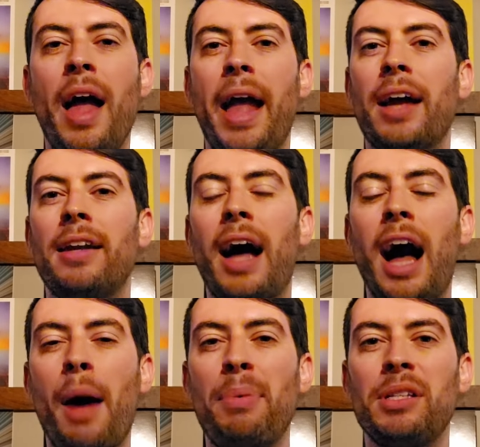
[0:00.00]
And
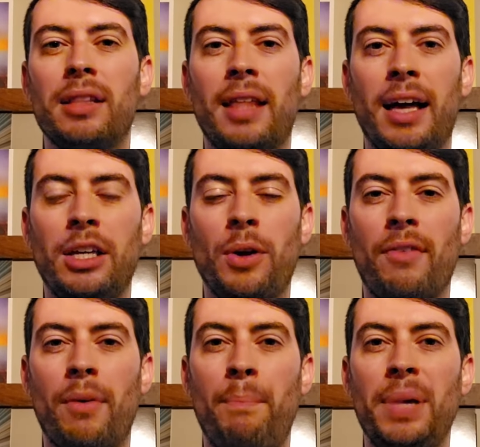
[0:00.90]
opposite that, you
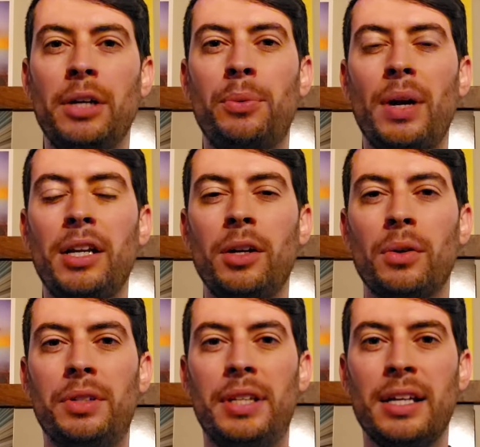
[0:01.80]
have a big radial
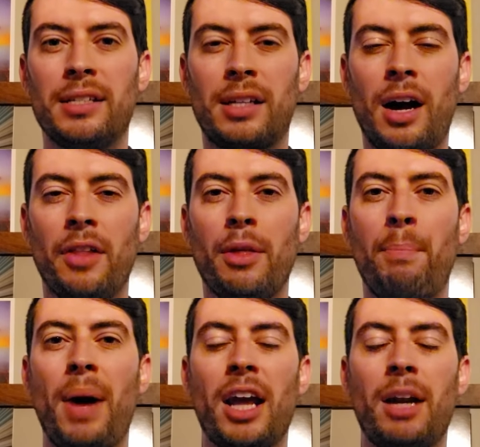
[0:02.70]
disc on the
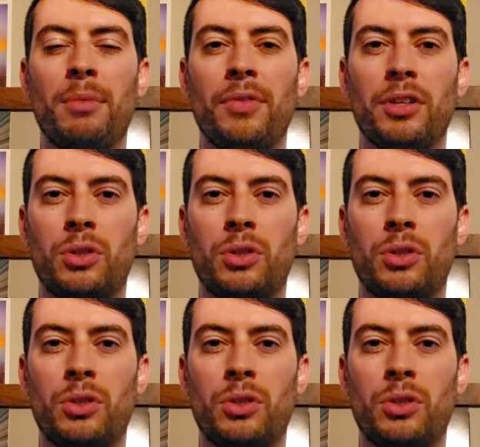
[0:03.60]
bottom of this